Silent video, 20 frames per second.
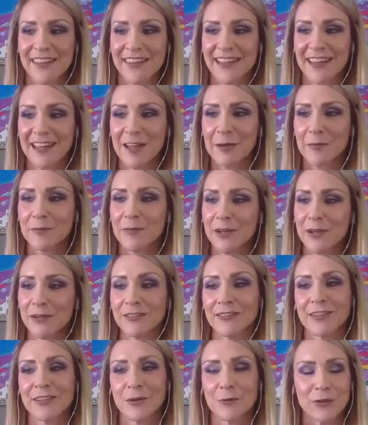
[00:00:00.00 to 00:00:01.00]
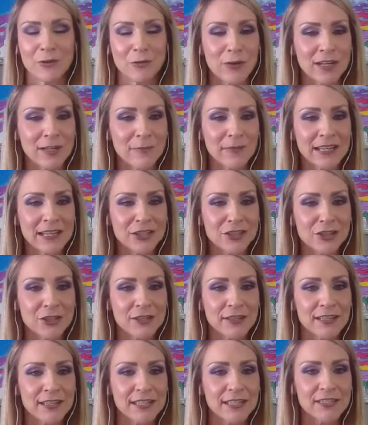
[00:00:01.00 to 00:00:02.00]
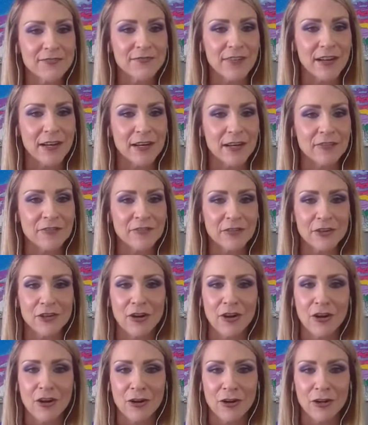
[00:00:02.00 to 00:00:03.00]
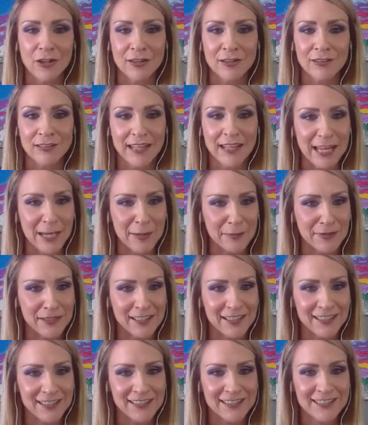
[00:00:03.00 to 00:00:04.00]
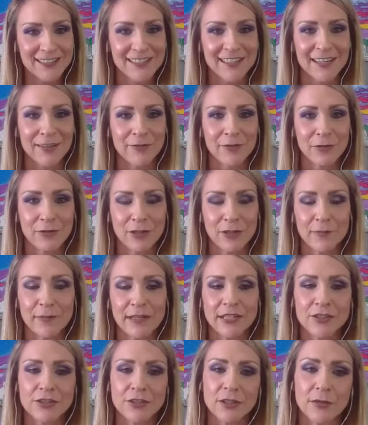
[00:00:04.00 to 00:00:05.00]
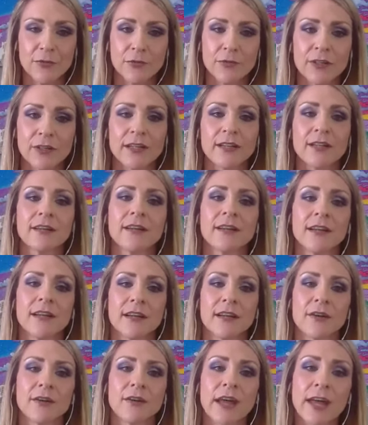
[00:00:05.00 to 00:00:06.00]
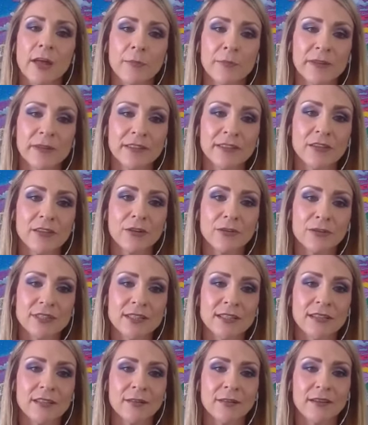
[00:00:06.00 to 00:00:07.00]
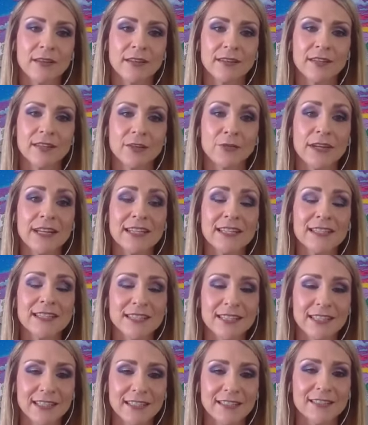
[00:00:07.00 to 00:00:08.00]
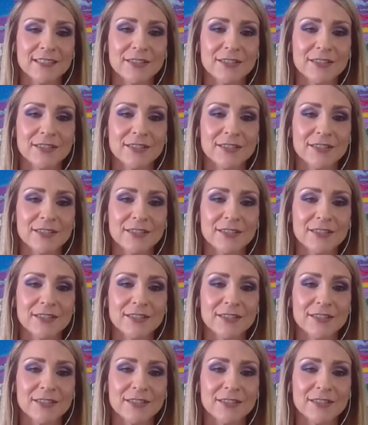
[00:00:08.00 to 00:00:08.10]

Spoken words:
But we want to make sure that it's fair for all applicants, and we want to make sure that we're helping those in the greatest need.